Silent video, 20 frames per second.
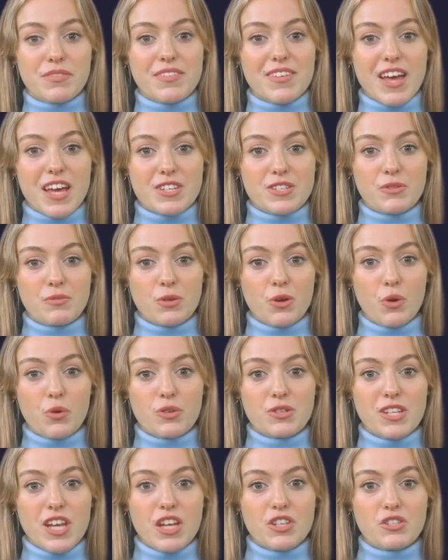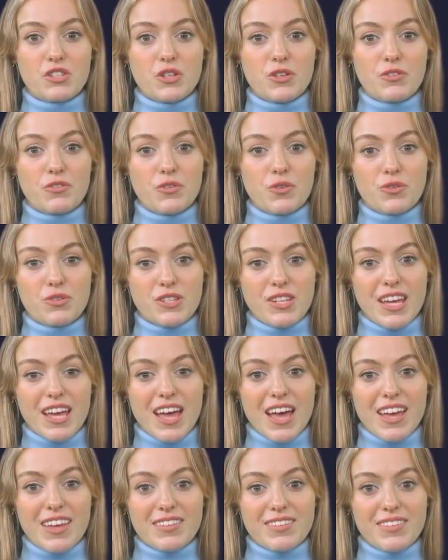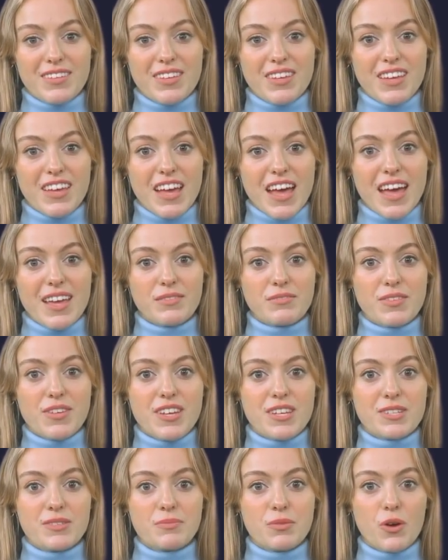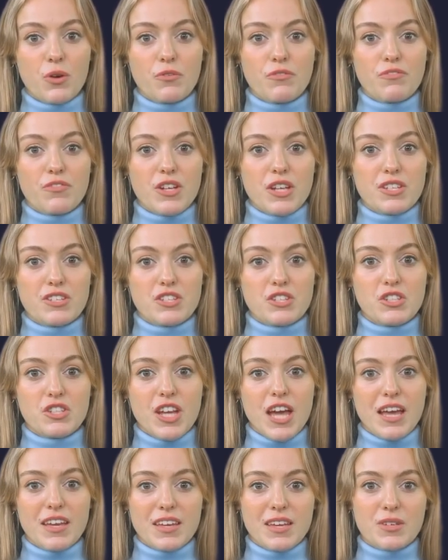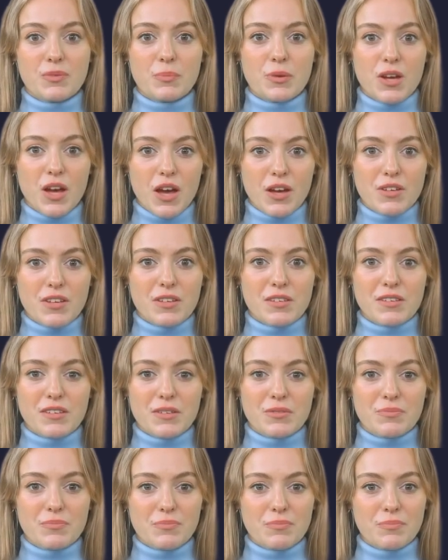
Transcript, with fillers: Thanks for your attention through to the end, and please feel free to share this with others.